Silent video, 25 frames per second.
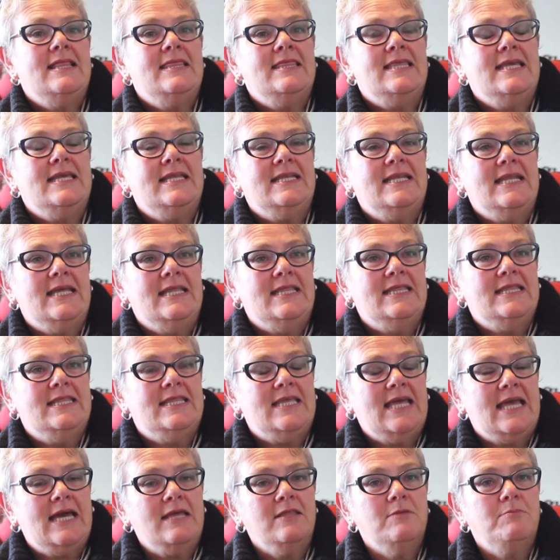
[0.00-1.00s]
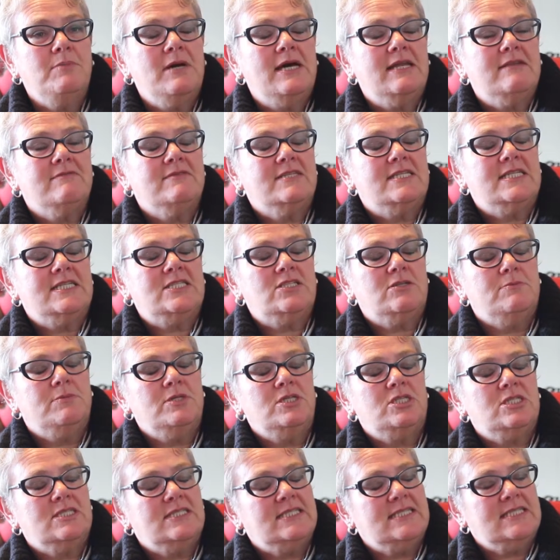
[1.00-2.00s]
Then in the other part of the
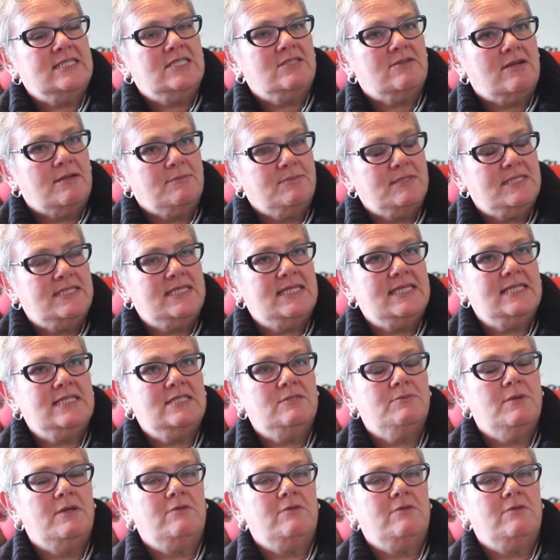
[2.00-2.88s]
distribution centre upstairs,